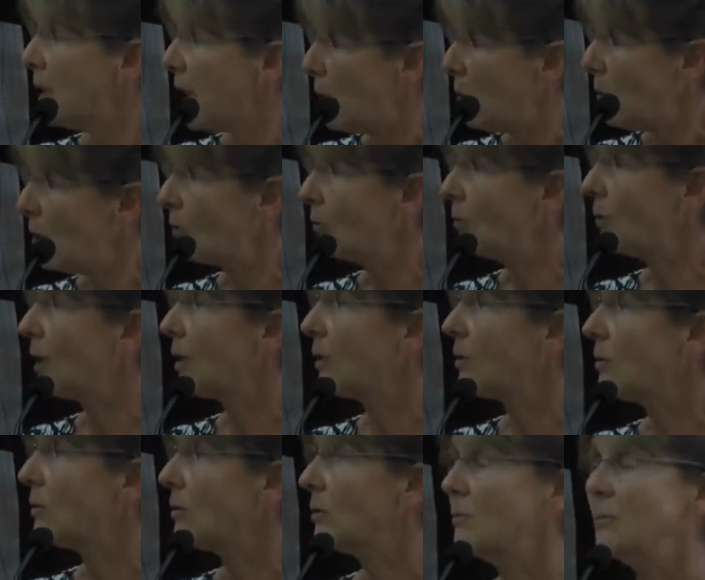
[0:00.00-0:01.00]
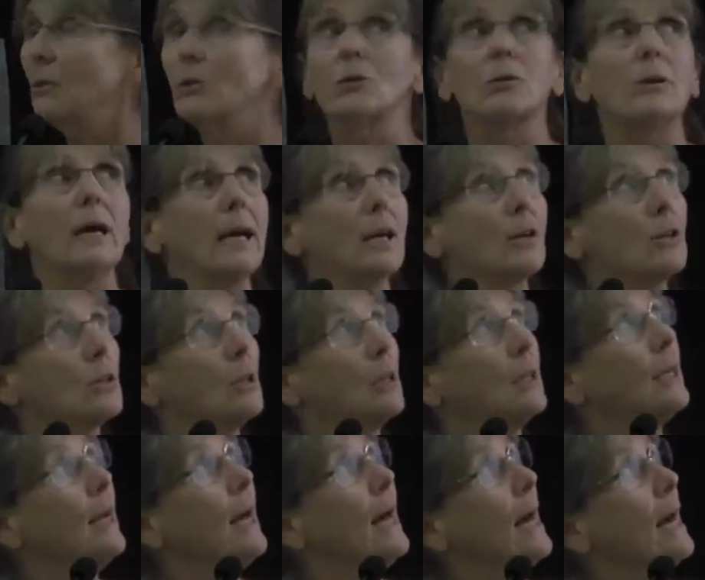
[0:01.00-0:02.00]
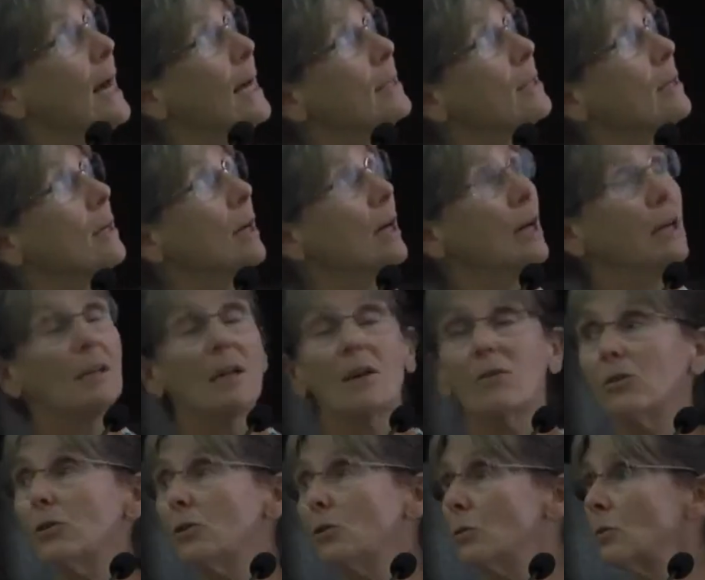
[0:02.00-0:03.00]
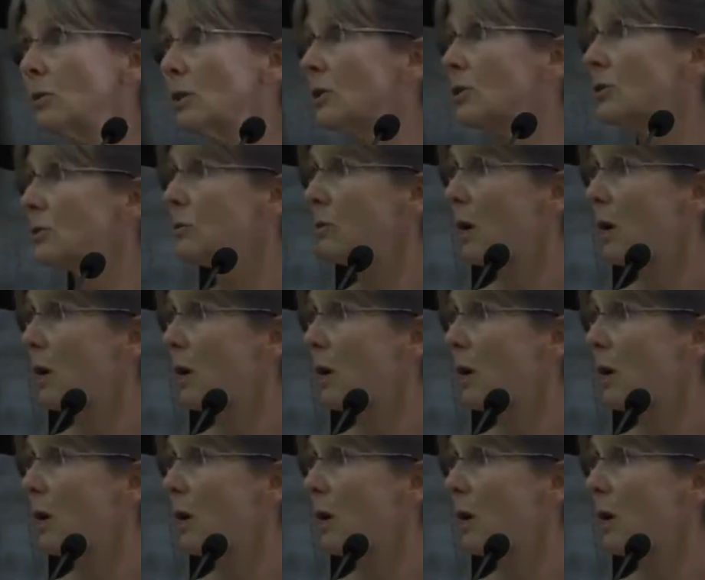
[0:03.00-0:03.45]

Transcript: curriculum to actually add another unit to our